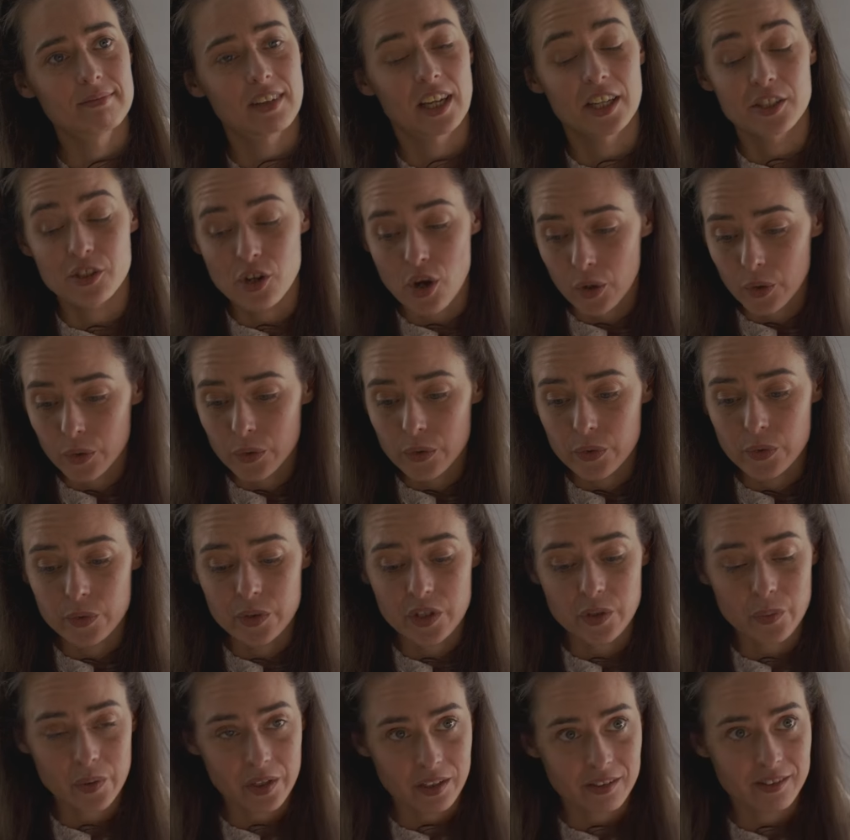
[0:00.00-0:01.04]
I know
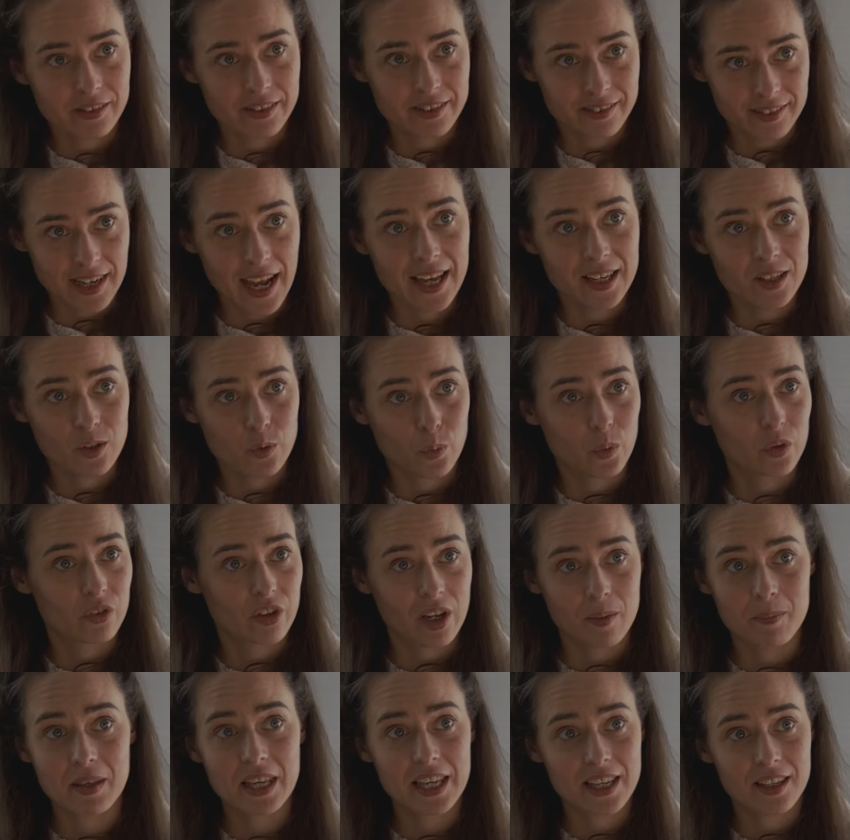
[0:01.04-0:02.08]
you understand
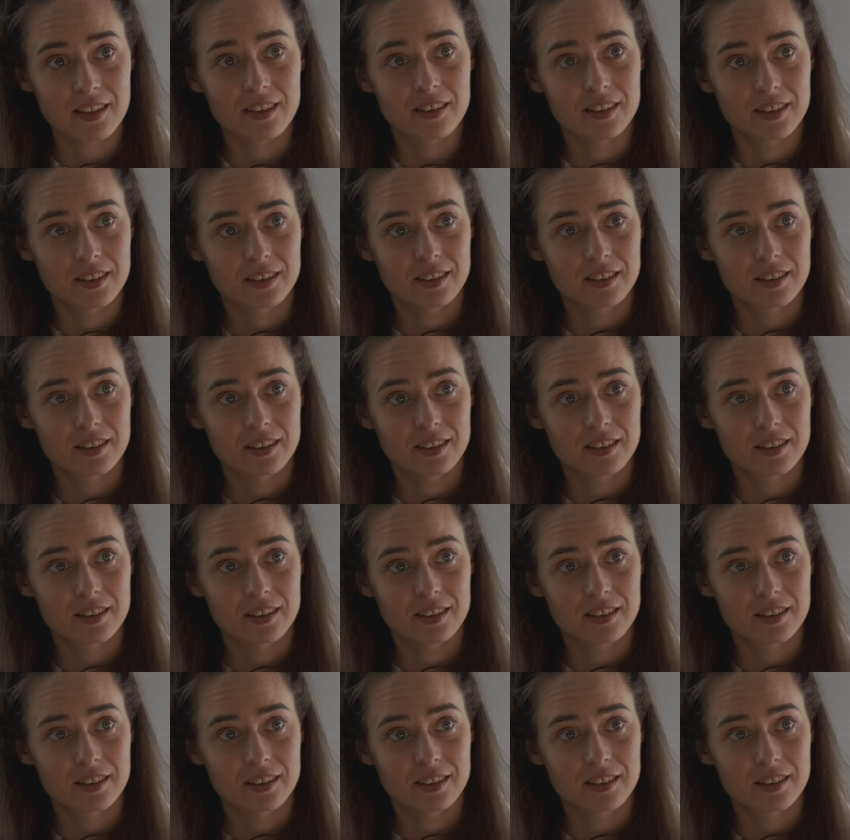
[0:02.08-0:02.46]
what I mean.